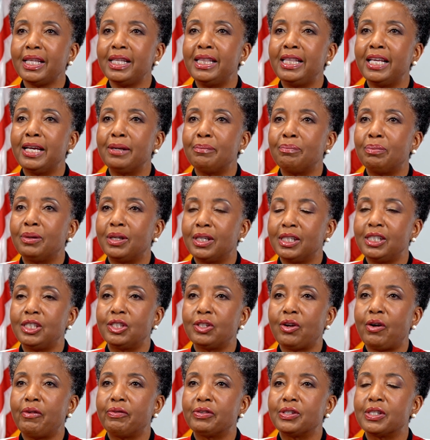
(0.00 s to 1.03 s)
that police
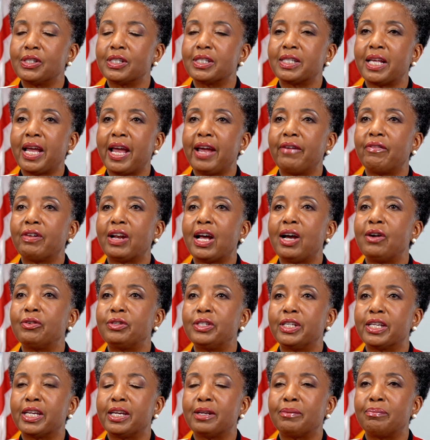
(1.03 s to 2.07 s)
officers have it out
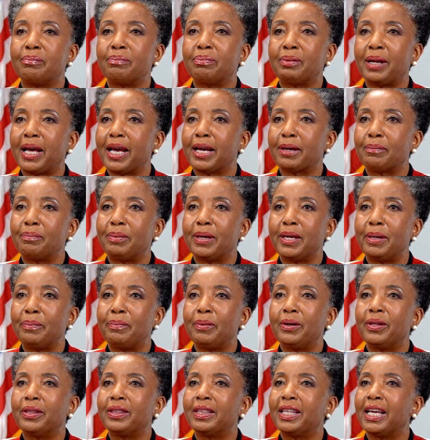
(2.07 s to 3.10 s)
to get black
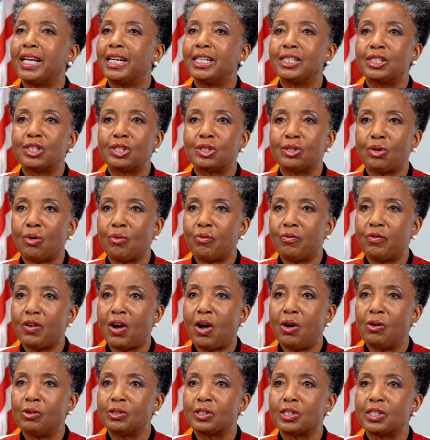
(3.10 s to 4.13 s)
people, that is so
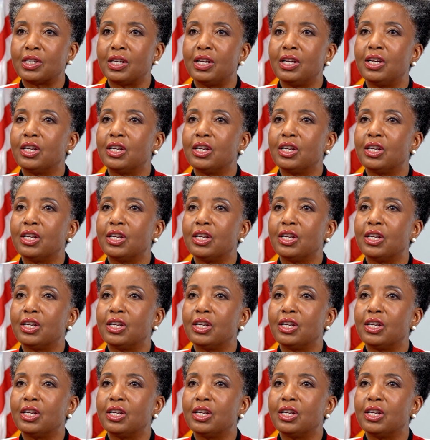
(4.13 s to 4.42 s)
false.